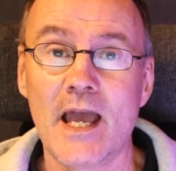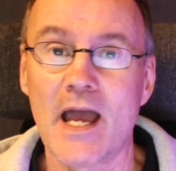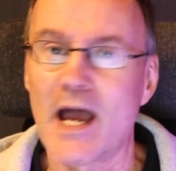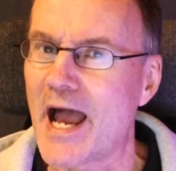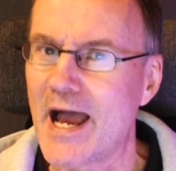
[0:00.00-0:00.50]

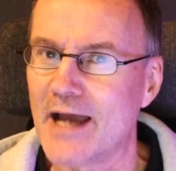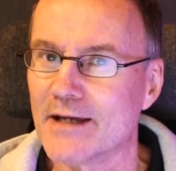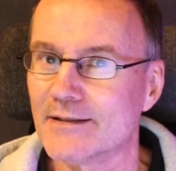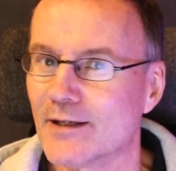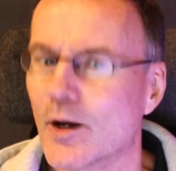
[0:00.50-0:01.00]
I
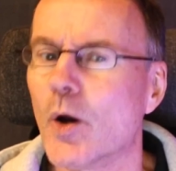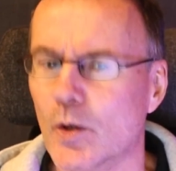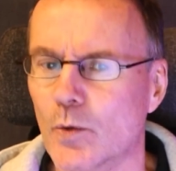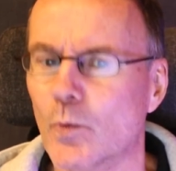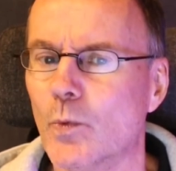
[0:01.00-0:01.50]

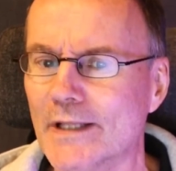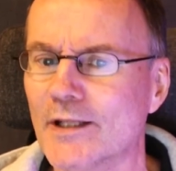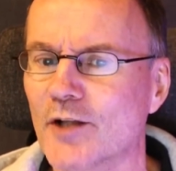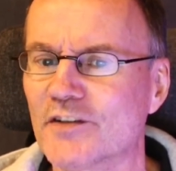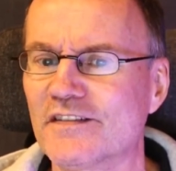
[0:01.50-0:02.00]
will not
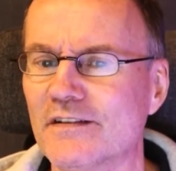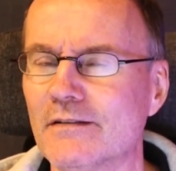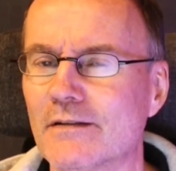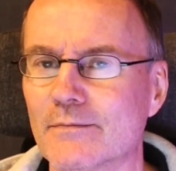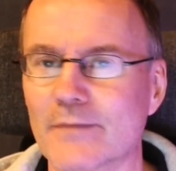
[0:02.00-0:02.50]
see
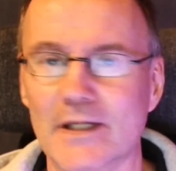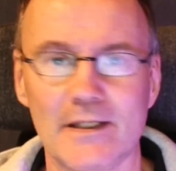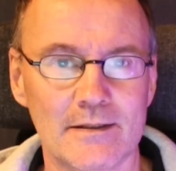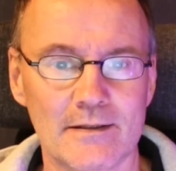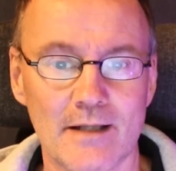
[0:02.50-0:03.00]
them
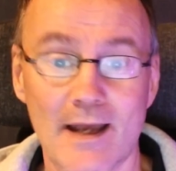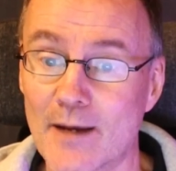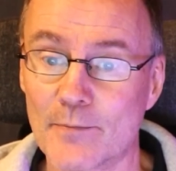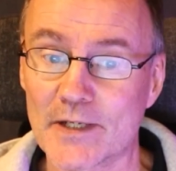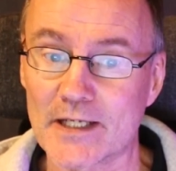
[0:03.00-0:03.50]
in
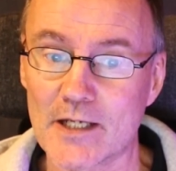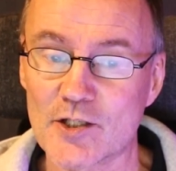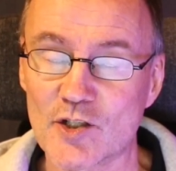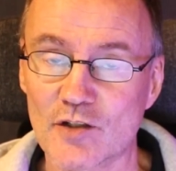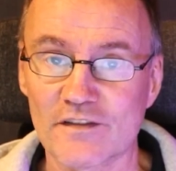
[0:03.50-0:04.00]

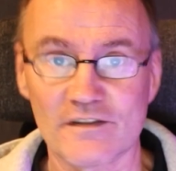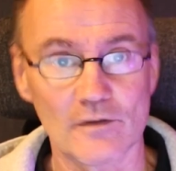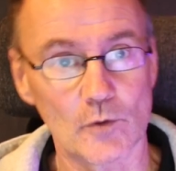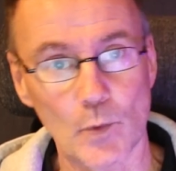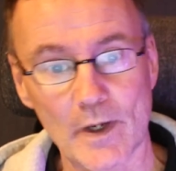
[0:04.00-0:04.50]
applications or
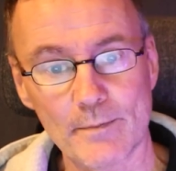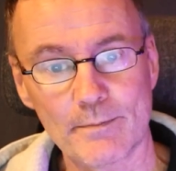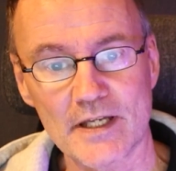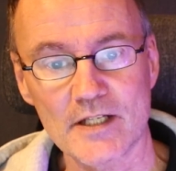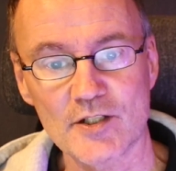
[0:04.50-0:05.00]
web
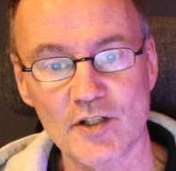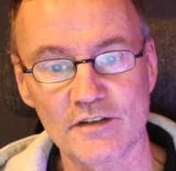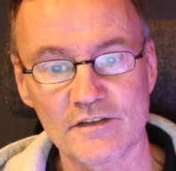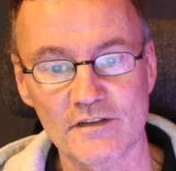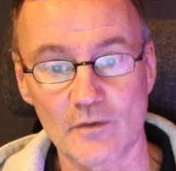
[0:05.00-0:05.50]
pages
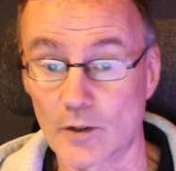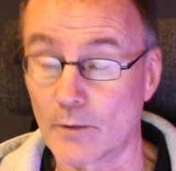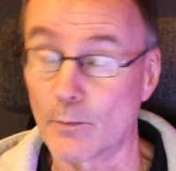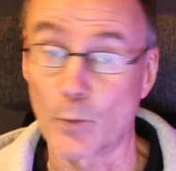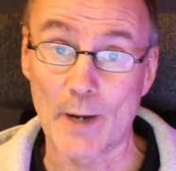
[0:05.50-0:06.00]
or
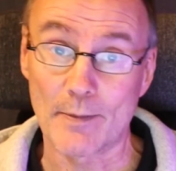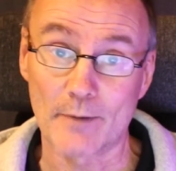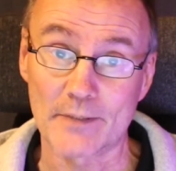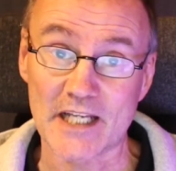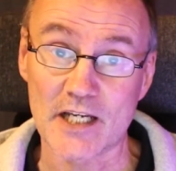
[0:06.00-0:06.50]
web
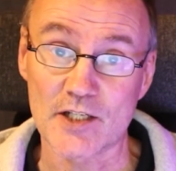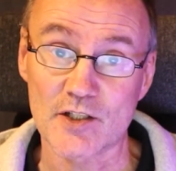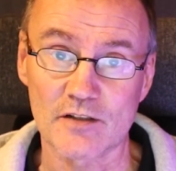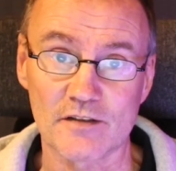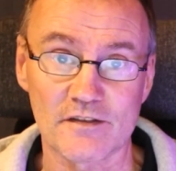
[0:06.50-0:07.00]

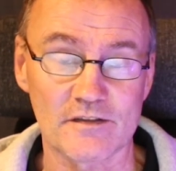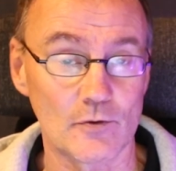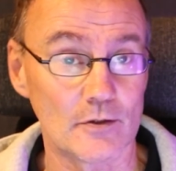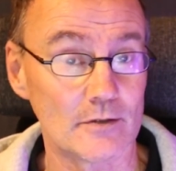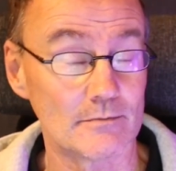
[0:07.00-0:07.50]
applications
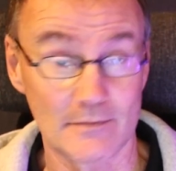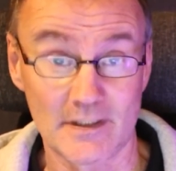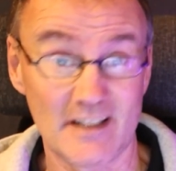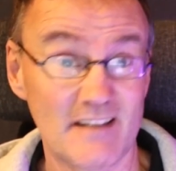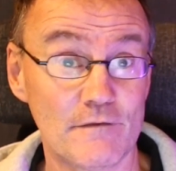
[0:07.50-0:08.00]
or
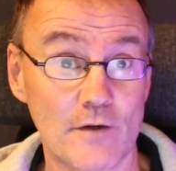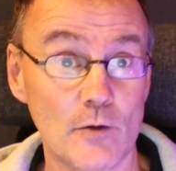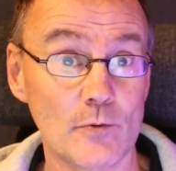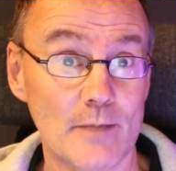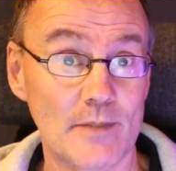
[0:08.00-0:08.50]
phone
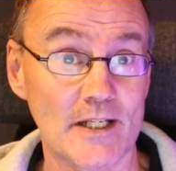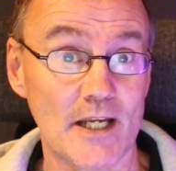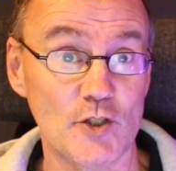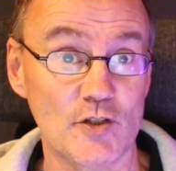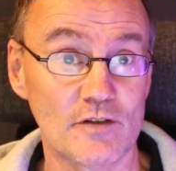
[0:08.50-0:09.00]

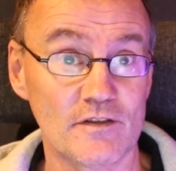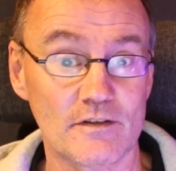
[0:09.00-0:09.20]
applications.